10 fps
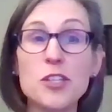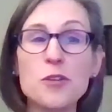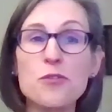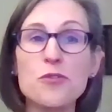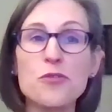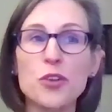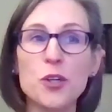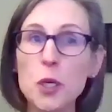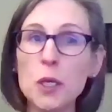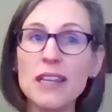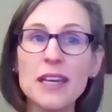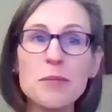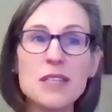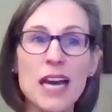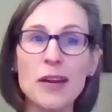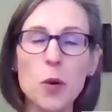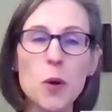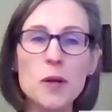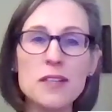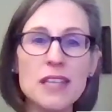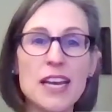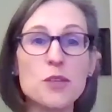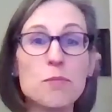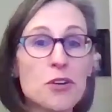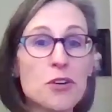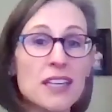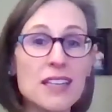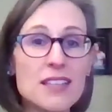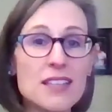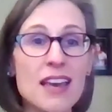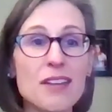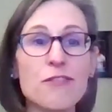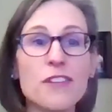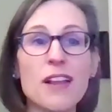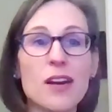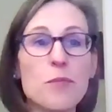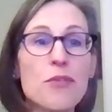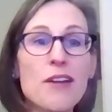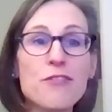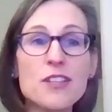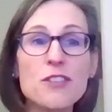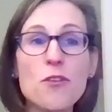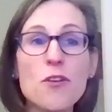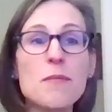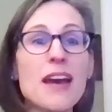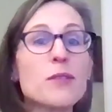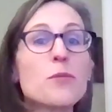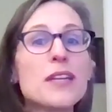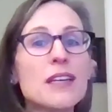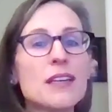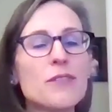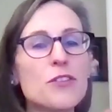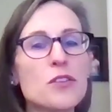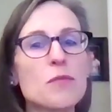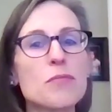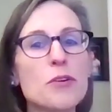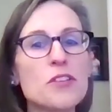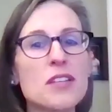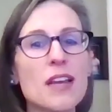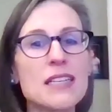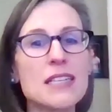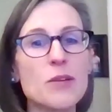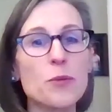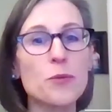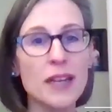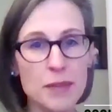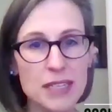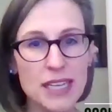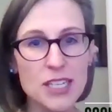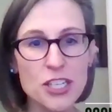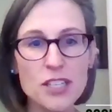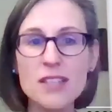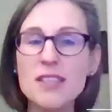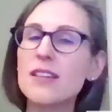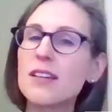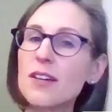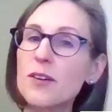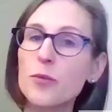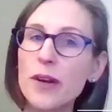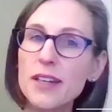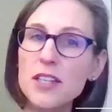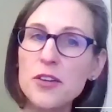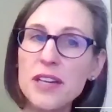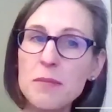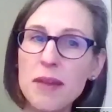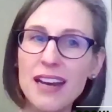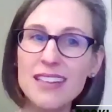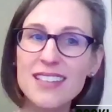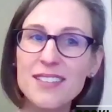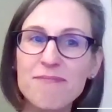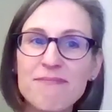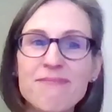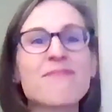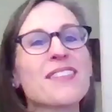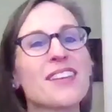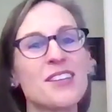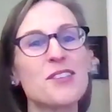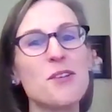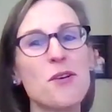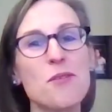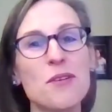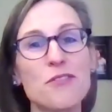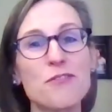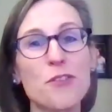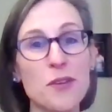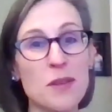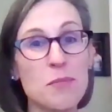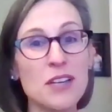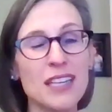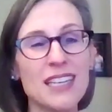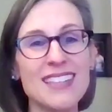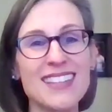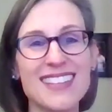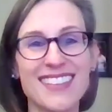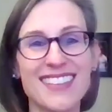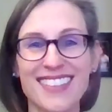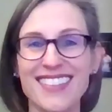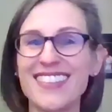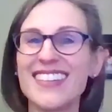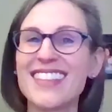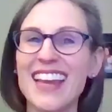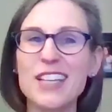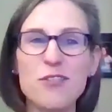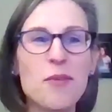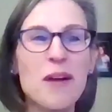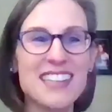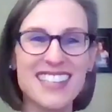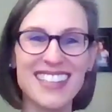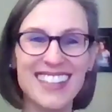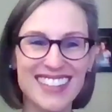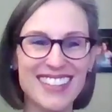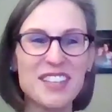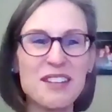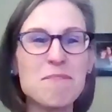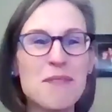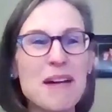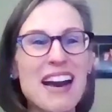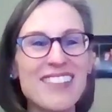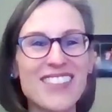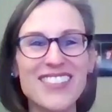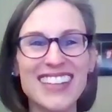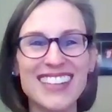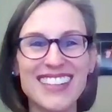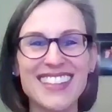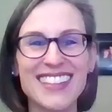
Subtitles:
to cooklib.org/bookies and fill out a preference form, and we can give you some personalized recommendations right in your inbox. So for the bookies, thanks for watching. Bye-bye, everyone.